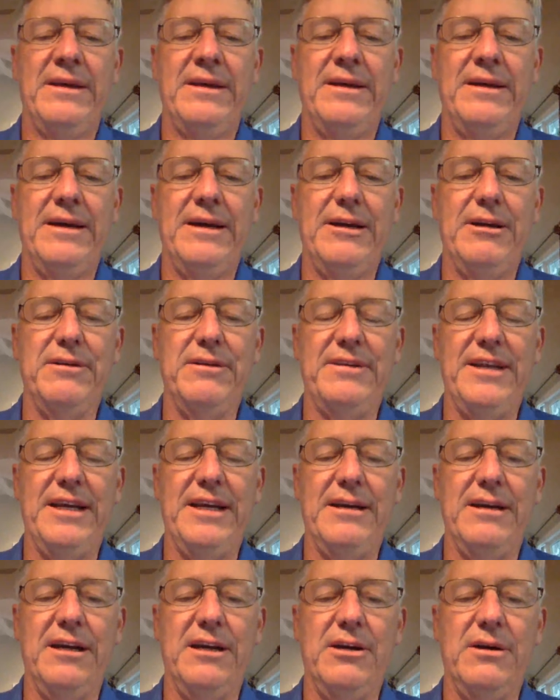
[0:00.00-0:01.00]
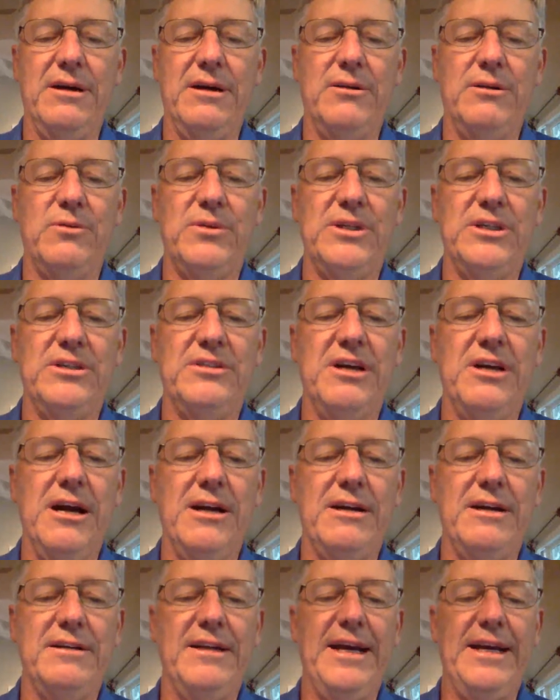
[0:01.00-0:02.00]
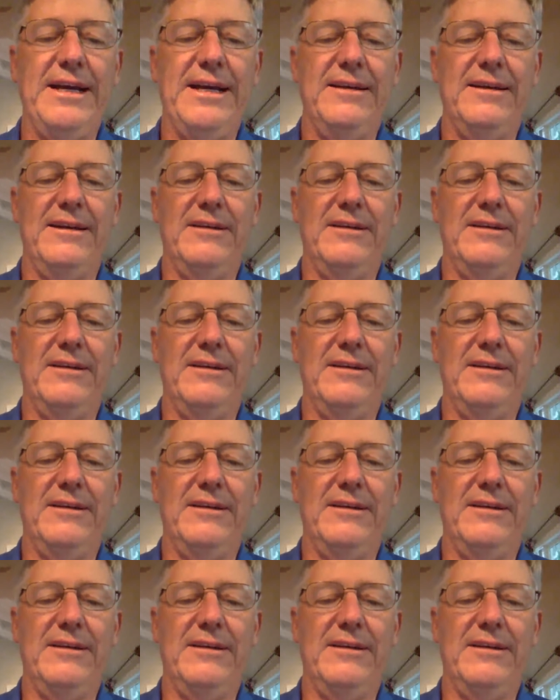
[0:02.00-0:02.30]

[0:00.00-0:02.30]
don't think on a real dark night,